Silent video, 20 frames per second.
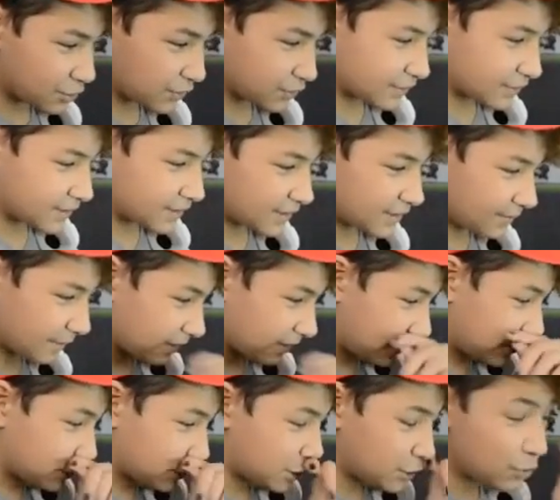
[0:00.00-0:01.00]
you can see by
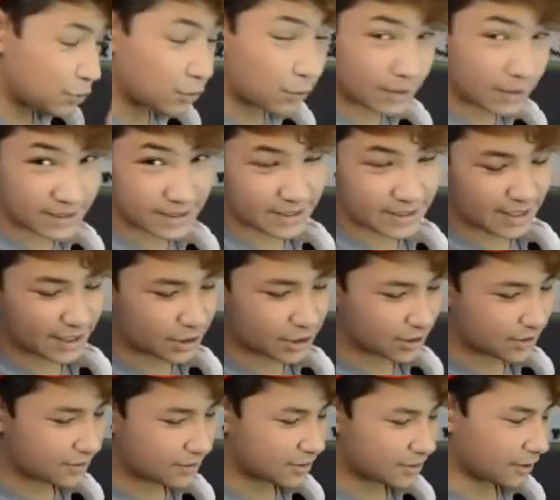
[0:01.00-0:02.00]
these two ones that I
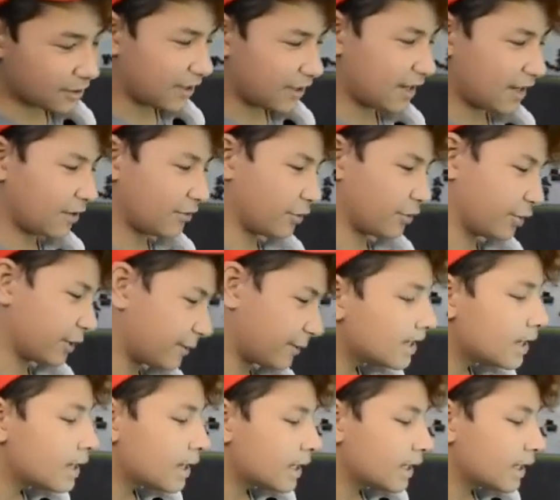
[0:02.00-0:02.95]
just started downloading.